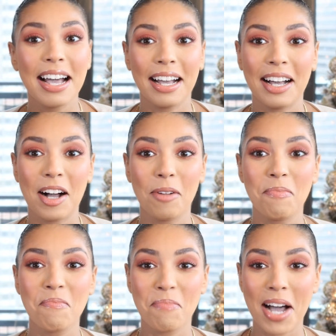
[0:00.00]

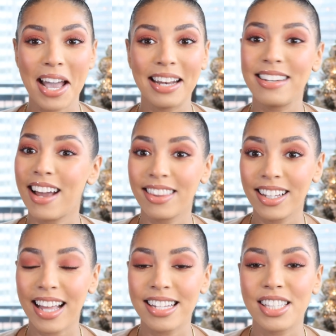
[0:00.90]
but
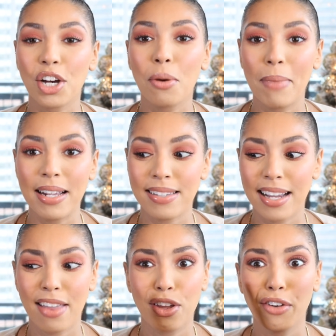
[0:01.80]
nonetheless, they're amazing,
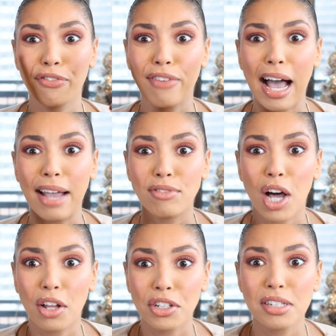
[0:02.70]
and they're $5,
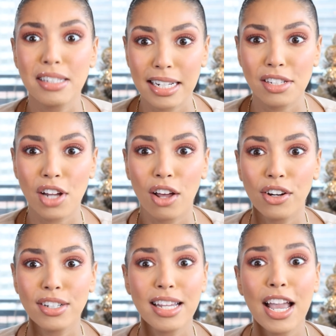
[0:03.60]
$6.